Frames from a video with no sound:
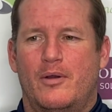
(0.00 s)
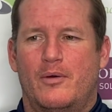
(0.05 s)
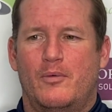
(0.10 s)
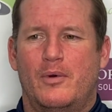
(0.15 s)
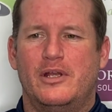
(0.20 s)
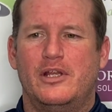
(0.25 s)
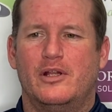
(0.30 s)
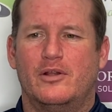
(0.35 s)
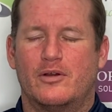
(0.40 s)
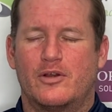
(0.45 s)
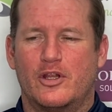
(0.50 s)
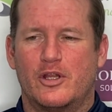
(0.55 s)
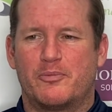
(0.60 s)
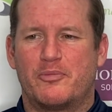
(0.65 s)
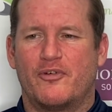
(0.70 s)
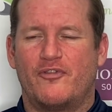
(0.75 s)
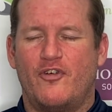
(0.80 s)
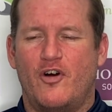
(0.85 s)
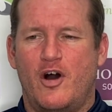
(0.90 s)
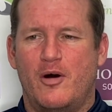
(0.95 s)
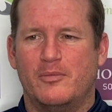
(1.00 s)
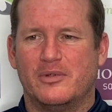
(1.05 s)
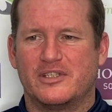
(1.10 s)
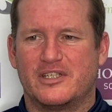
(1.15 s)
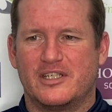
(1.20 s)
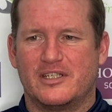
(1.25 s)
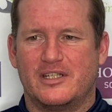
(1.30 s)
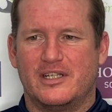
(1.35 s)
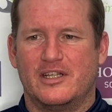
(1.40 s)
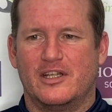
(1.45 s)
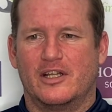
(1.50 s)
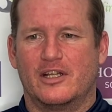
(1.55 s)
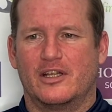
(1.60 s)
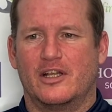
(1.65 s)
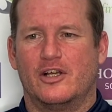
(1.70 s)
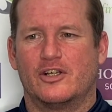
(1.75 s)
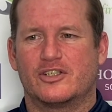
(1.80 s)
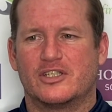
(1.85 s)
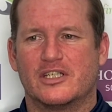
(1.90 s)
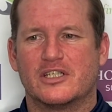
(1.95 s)
when you look at the performances and the
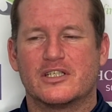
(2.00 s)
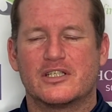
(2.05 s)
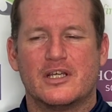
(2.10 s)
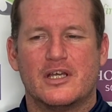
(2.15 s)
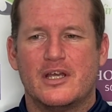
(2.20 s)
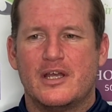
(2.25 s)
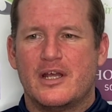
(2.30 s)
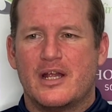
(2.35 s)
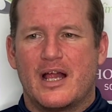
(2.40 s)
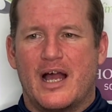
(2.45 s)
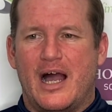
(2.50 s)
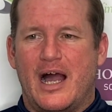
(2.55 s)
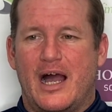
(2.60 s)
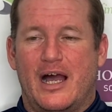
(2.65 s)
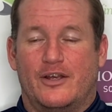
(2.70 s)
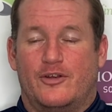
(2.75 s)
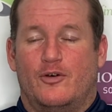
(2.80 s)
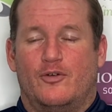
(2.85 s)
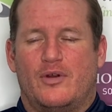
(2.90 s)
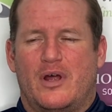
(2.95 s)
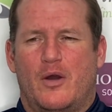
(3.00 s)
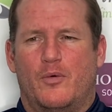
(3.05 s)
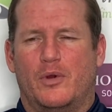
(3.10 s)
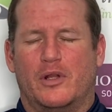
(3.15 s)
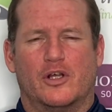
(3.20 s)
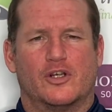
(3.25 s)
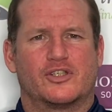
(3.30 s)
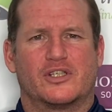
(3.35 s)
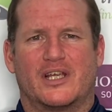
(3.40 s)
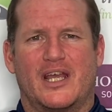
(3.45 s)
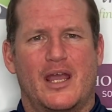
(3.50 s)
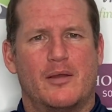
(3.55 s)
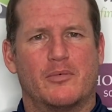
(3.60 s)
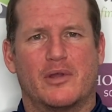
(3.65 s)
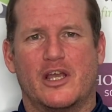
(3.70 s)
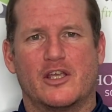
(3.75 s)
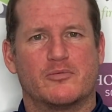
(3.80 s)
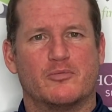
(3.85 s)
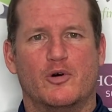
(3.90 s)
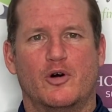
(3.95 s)
losses, I don't know how we lost a game
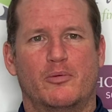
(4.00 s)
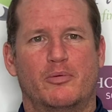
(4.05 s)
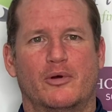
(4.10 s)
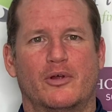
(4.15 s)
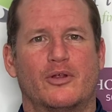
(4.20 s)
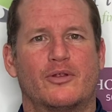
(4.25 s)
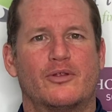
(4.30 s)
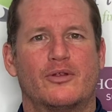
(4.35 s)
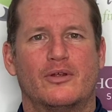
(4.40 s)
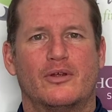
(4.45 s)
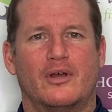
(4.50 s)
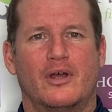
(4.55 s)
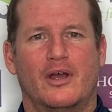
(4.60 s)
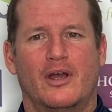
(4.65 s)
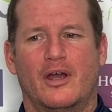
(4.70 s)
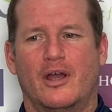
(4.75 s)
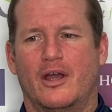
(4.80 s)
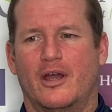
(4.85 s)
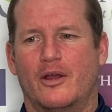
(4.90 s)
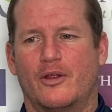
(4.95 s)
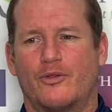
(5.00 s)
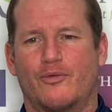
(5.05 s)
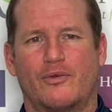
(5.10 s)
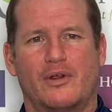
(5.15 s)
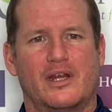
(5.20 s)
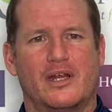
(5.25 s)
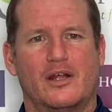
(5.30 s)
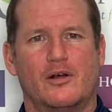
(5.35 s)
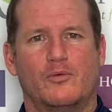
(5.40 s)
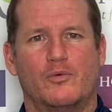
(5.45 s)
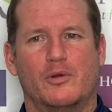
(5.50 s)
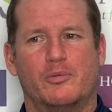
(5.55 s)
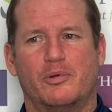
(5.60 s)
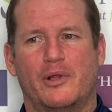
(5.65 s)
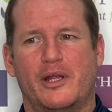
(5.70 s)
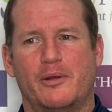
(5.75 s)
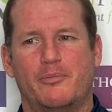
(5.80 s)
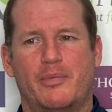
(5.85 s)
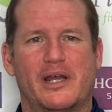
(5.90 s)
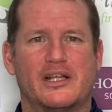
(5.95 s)
against Morpeth 3-0. We
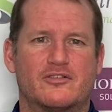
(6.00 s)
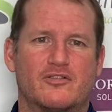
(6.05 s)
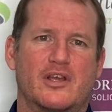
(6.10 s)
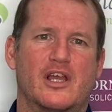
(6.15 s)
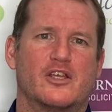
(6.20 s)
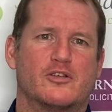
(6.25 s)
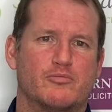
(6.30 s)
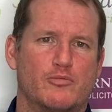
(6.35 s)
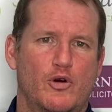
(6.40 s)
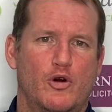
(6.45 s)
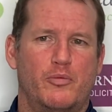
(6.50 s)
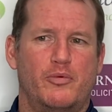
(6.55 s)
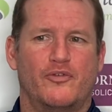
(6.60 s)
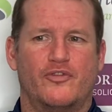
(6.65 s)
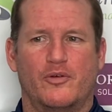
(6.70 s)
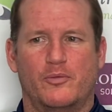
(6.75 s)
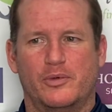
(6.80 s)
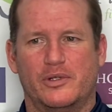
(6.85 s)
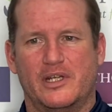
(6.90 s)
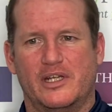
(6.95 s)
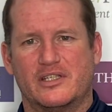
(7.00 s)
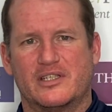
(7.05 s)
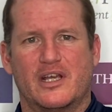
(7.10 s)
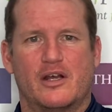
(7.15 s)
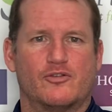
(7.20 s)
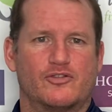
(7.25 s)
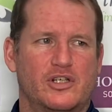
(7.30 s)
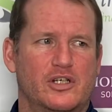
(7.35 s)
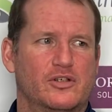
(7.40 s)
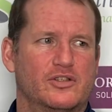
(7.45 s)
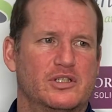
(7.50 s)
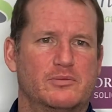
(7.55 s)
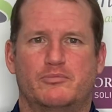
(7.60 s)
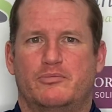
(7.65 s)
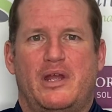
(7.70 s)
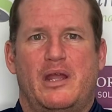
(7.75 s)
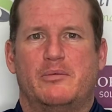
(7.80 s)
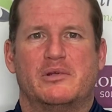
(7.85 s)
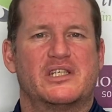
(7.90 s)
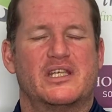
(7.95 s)
played better against Morpeth than we did South Shields and
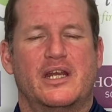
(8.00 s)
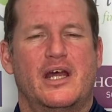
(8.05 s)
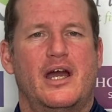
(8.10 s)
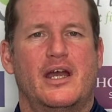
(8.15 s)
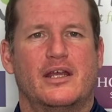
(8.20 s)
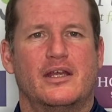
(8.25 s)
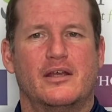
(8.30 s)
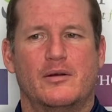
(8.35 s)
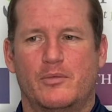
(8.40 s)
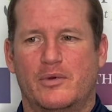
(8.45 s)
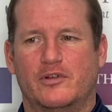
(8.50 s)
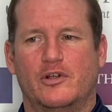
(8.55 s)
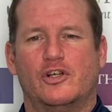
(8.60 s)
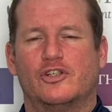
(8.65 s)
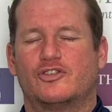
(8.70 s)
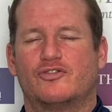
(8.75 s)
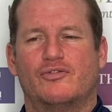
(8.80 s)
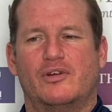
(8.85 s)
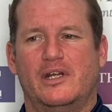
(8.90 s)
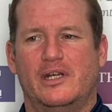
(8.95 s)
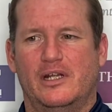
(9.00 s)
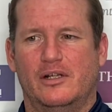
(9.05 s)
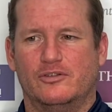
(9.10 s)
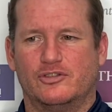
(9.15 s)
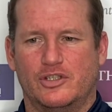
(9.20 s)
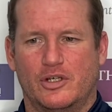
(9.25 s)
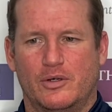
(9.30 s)
maybe tonight, and we lost 3-0,